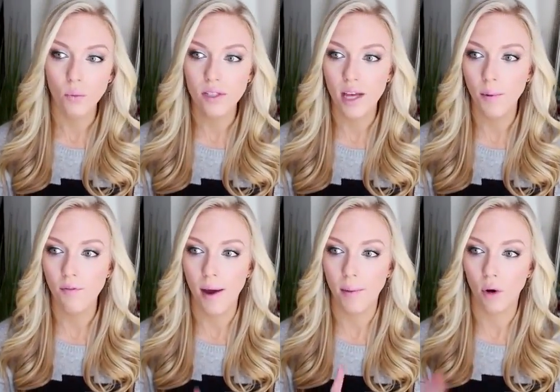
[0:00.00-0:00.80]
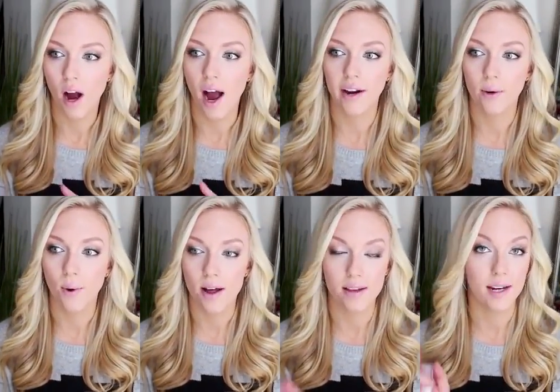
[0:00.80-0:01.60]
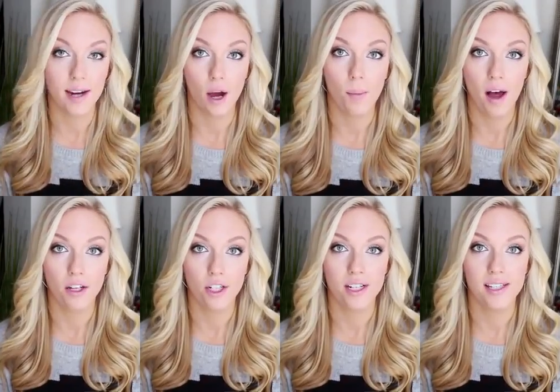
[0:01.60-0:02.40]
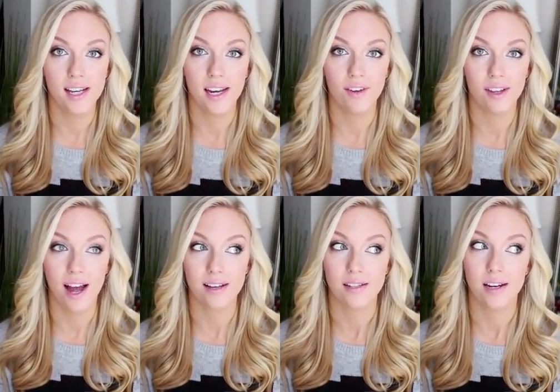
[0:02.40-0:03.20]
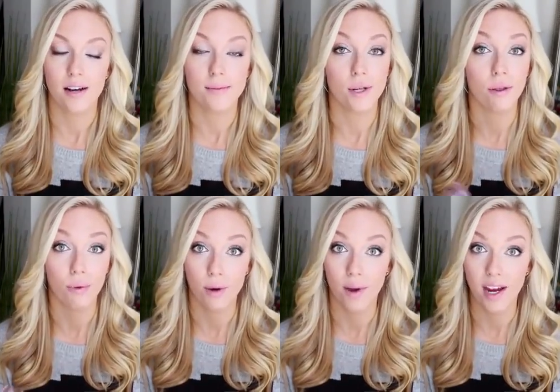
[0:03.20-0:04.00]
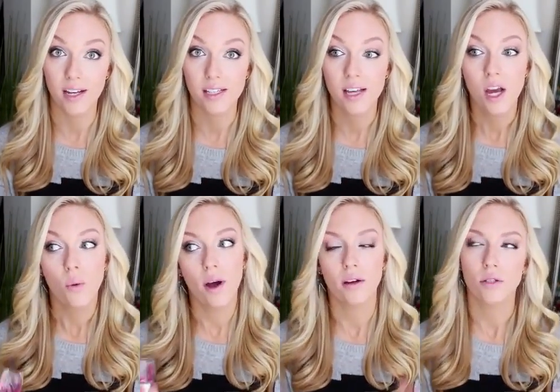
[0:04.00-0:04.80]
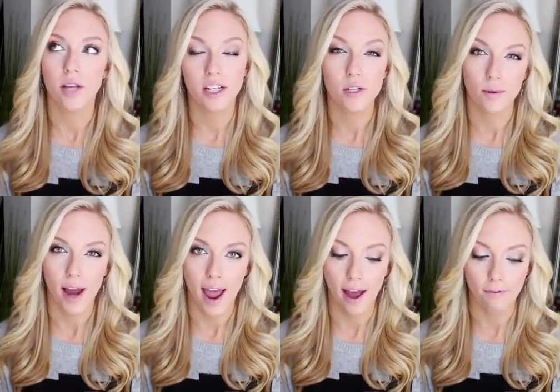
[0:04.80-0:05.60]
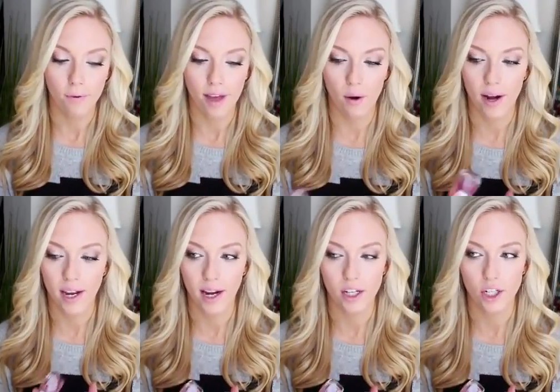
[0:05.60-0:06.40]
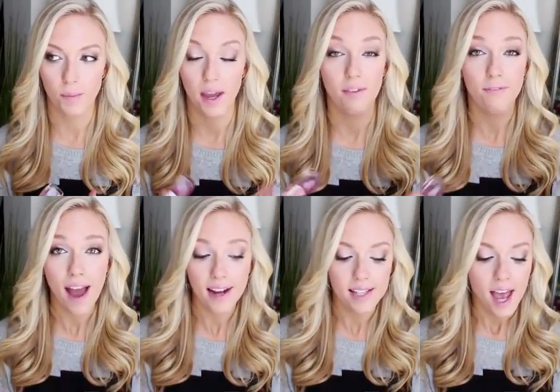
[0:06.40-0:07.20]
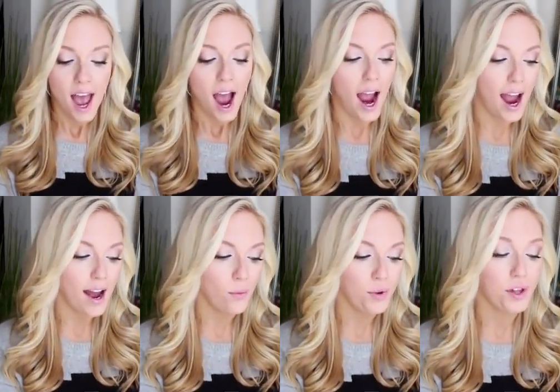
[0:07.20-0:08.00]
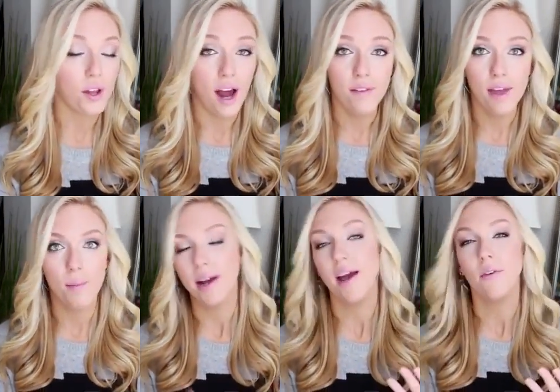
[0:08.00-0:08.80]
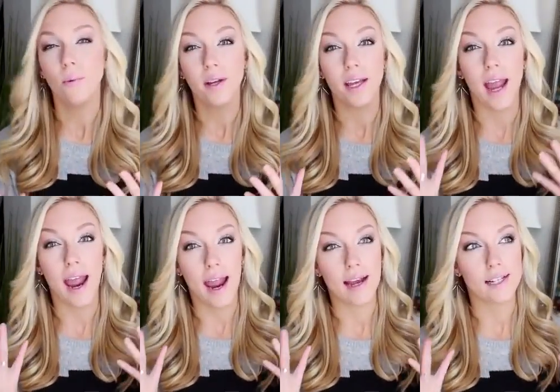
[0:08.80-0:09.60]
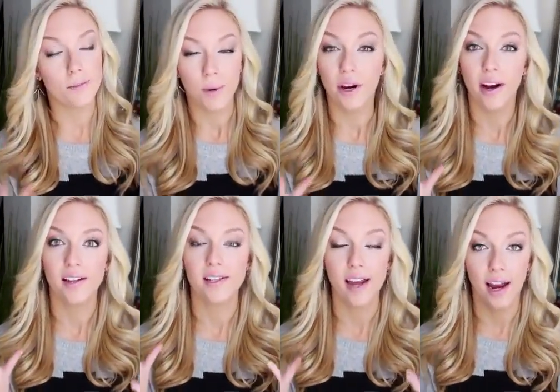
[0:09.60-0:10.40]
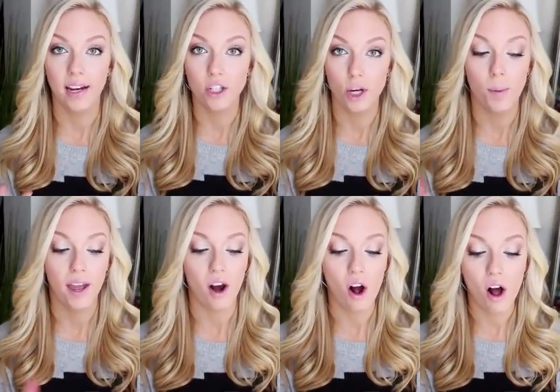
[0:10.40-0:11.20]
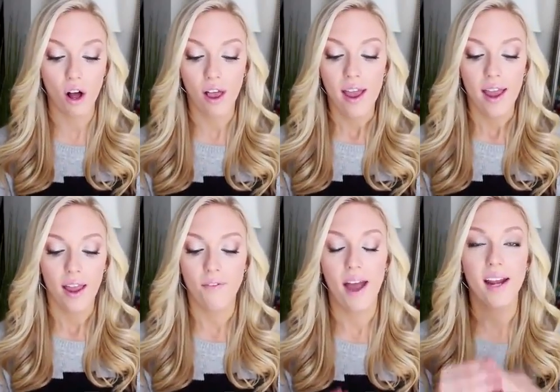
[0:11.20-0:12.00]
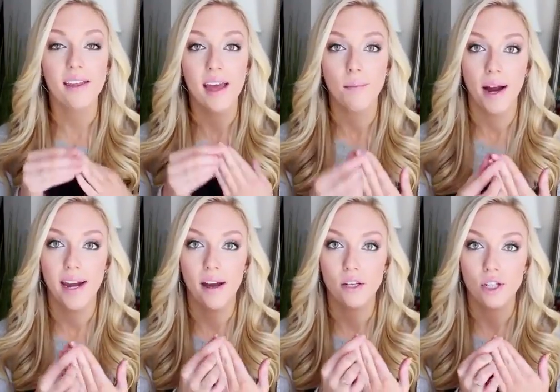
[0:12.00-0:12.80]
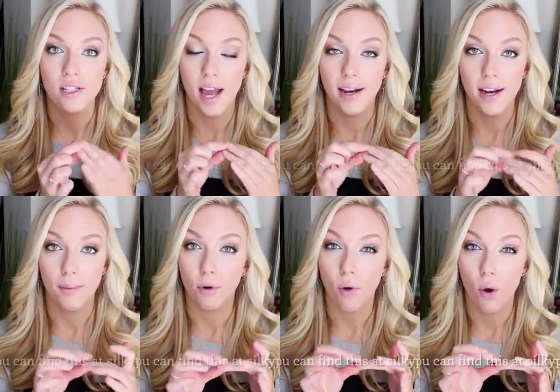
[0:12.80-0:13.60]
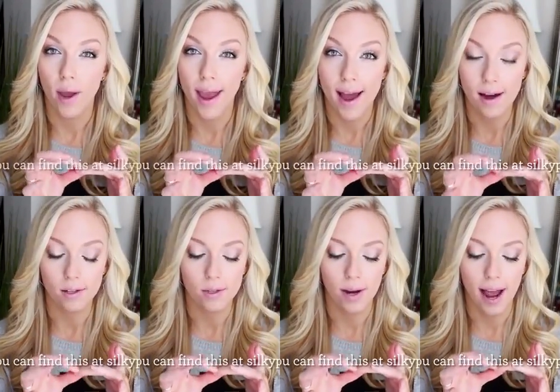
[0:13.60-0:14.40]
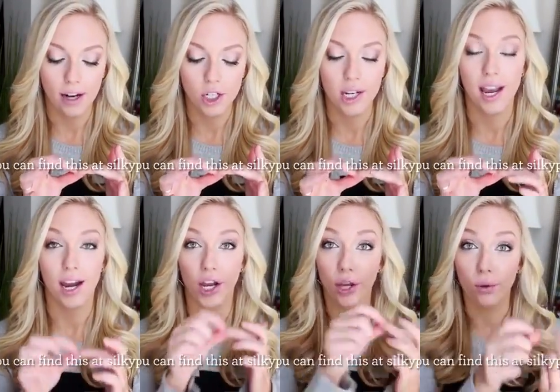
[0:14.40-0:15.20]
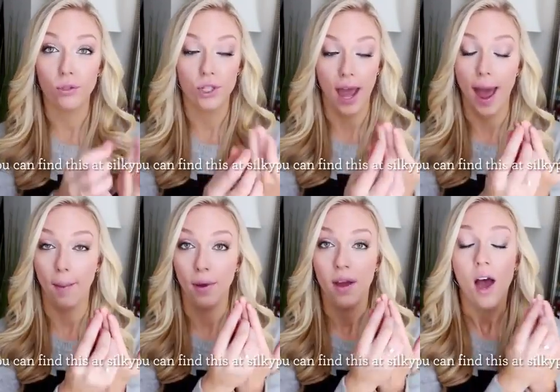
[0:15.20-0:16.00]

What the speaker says: with some of my more higher quality nail polishes, it even lasted up to 3 weeks. Well, like 2.5, without any kind of chipping. In fact, with a lot of them, I never really experienced any chipping at all. If anything, my nails just ended up growing out. So I'd actually get a huge gap